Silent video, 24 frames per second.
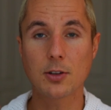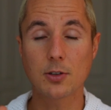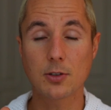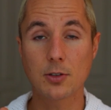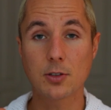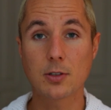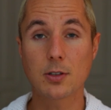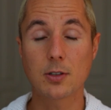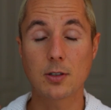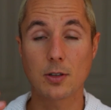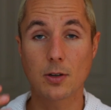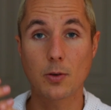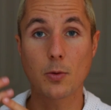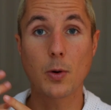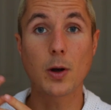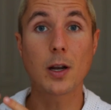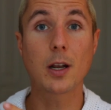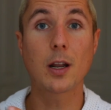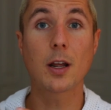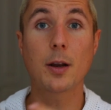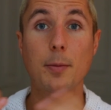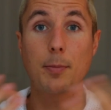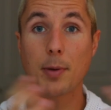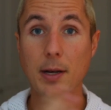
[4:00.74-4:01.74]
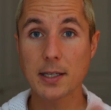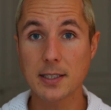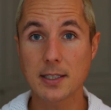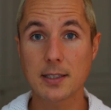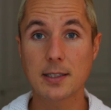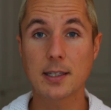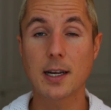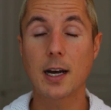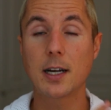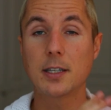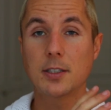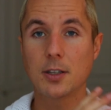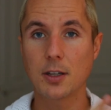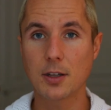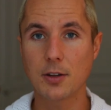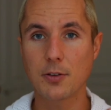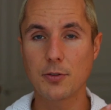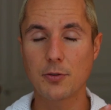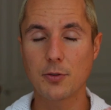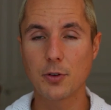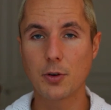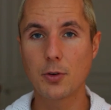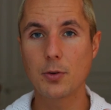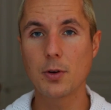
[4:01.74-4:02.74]
There's quite a lot of pesticides on the
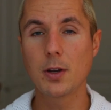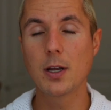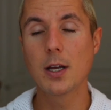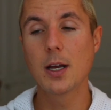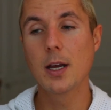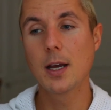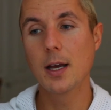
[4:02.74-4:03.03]
fruit.